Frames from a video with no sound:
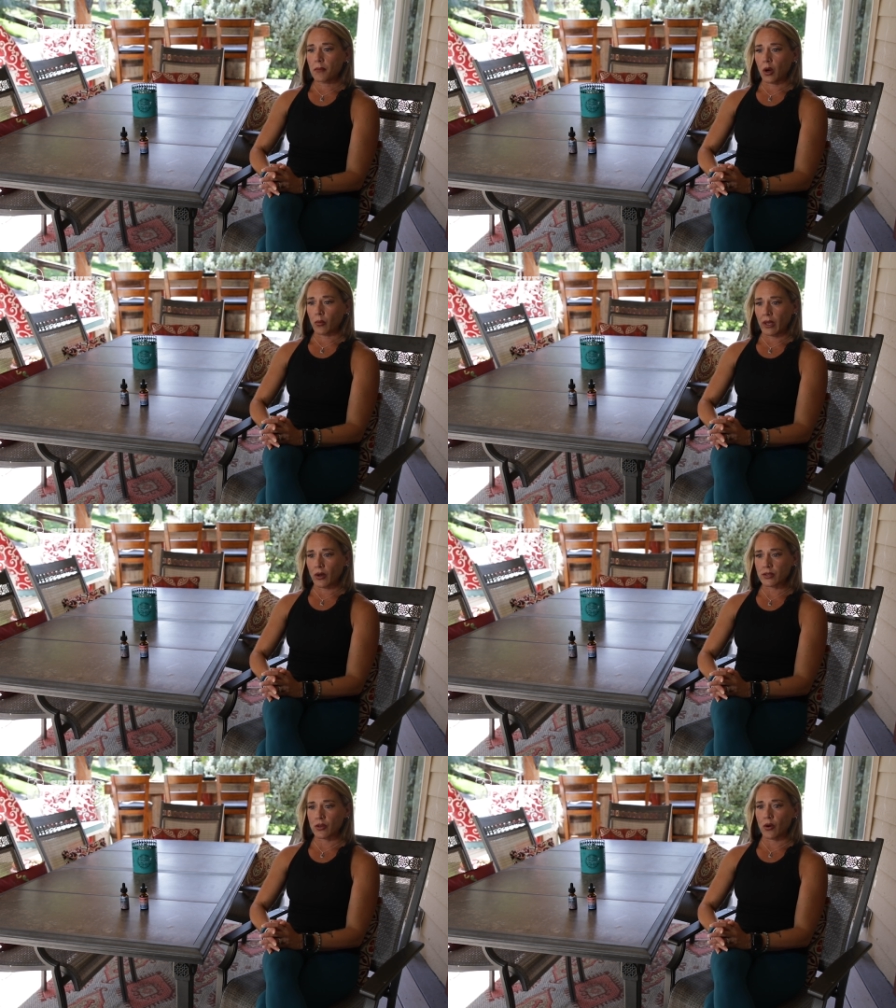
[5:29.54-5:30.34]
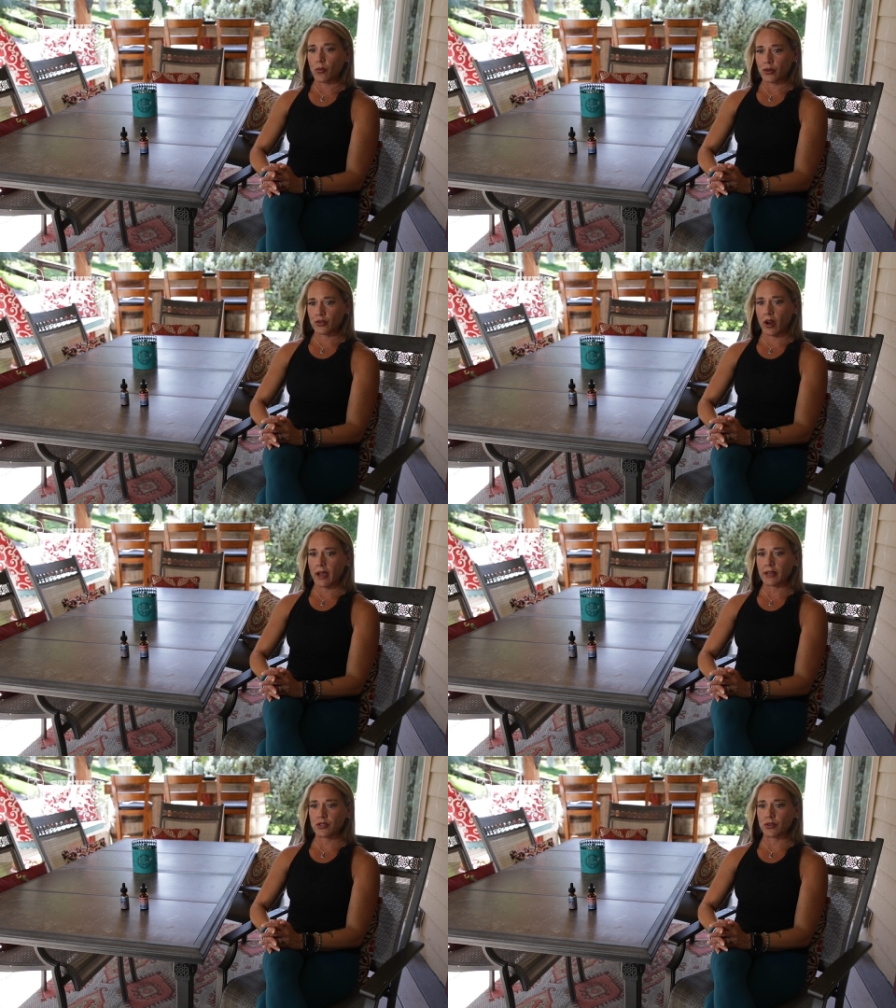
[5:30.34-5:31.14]
But we also were
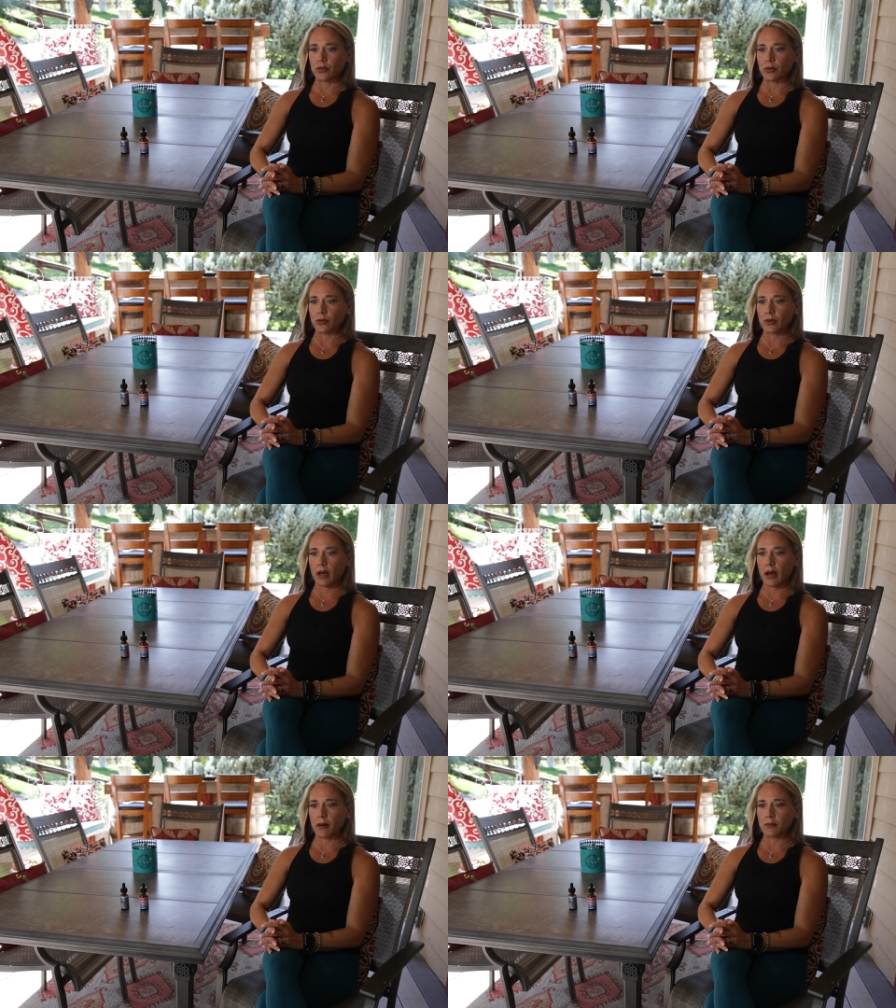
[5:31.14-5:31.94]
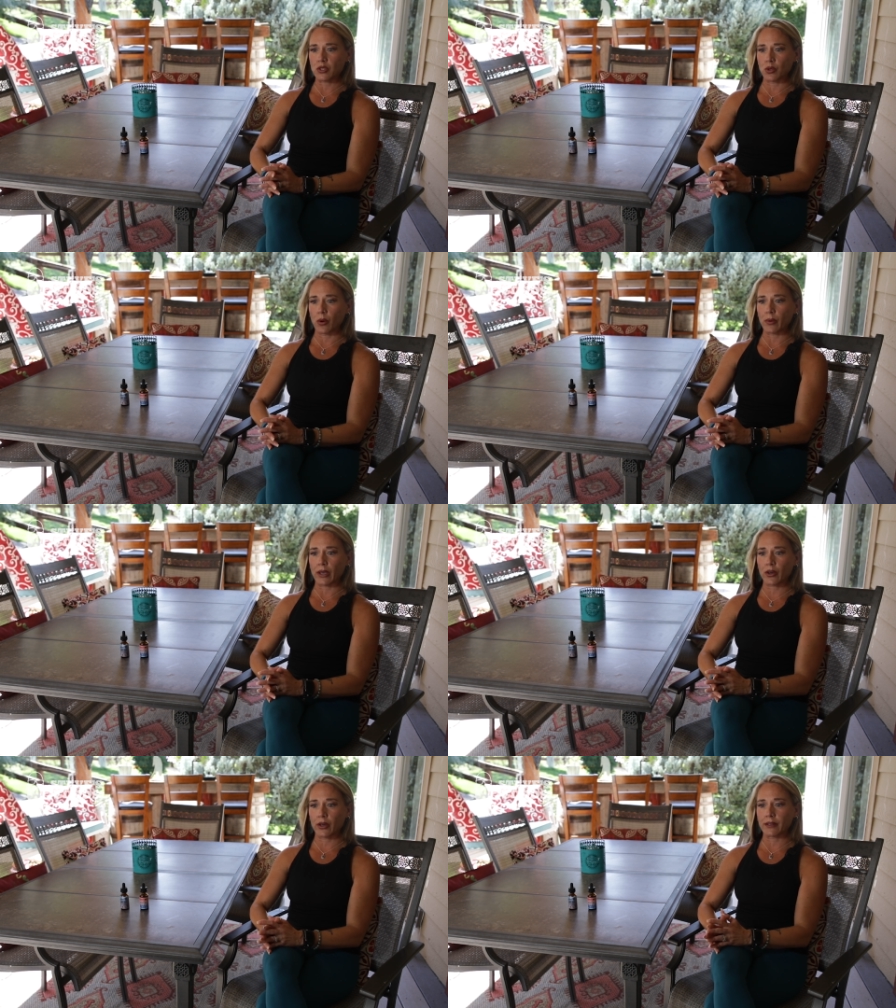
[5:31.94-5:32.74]
trying to do what we
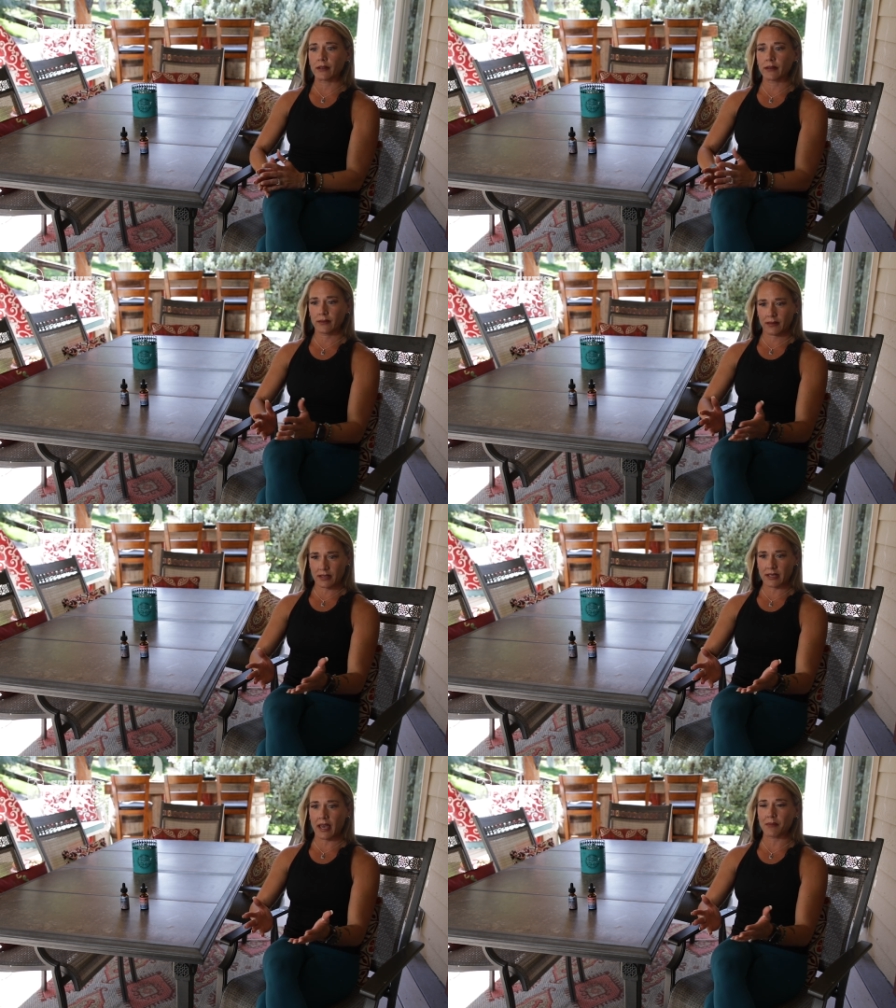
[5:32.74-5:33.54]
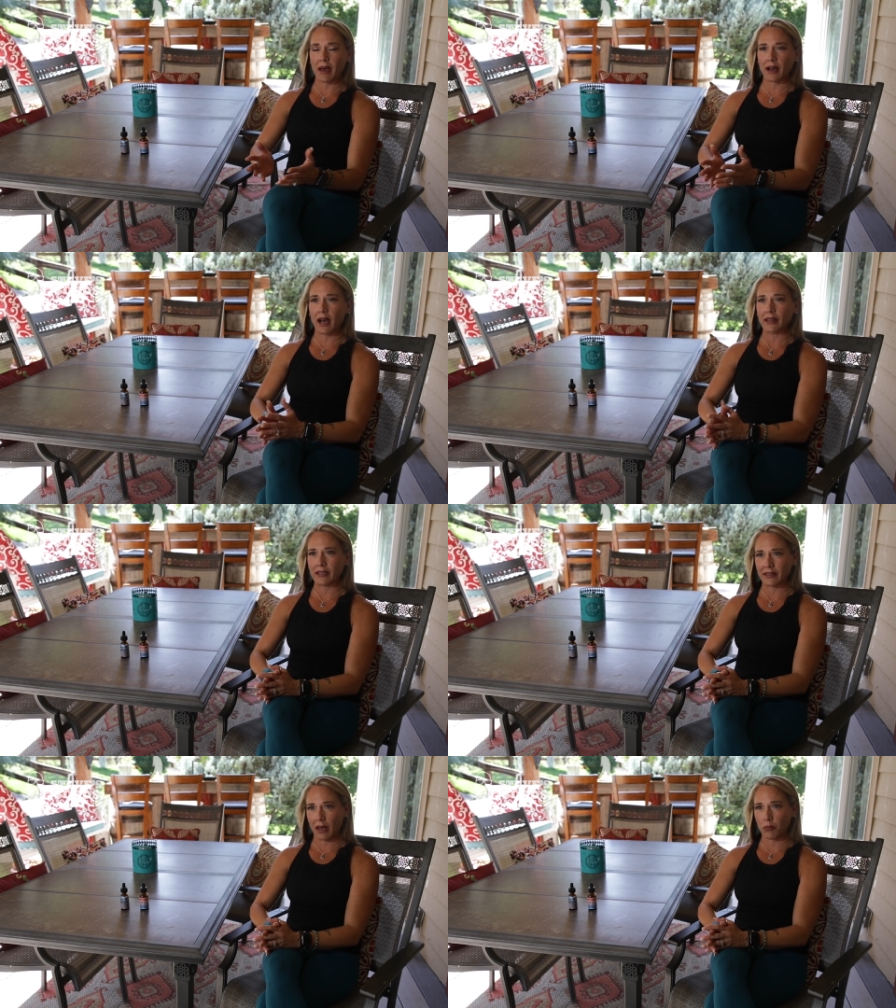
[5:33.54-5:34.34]
could, because I had met
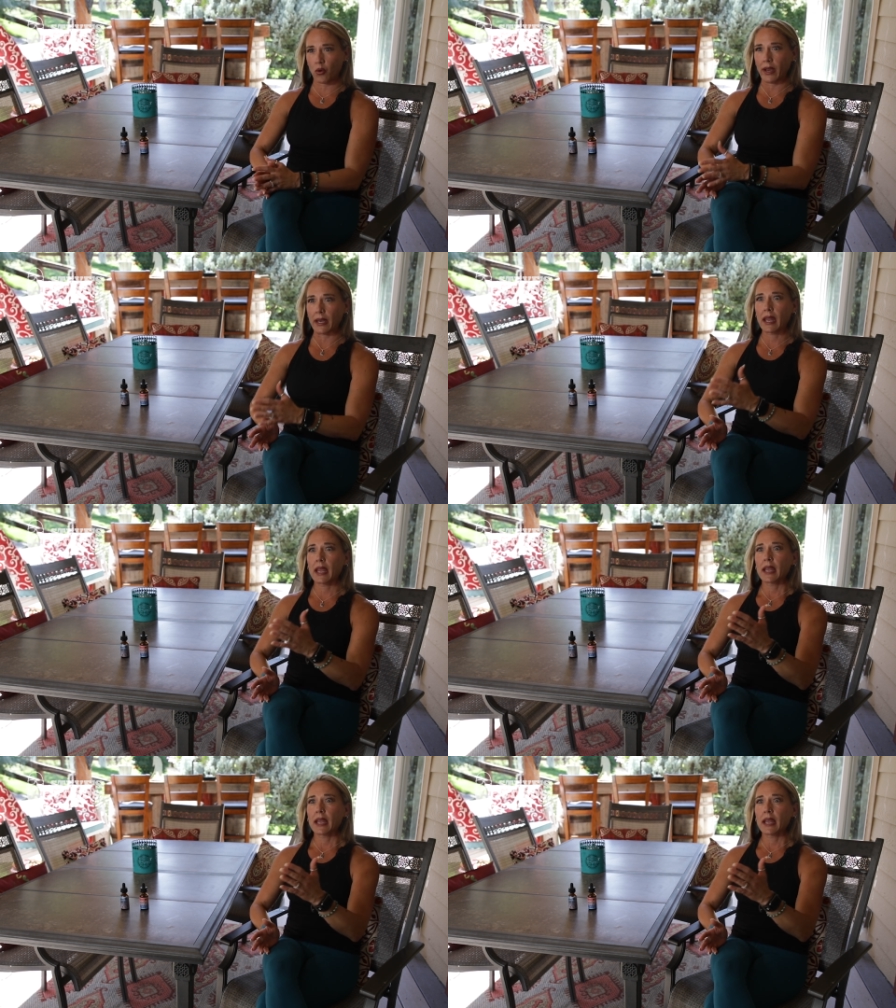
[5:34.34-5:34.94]
Kylan at that point,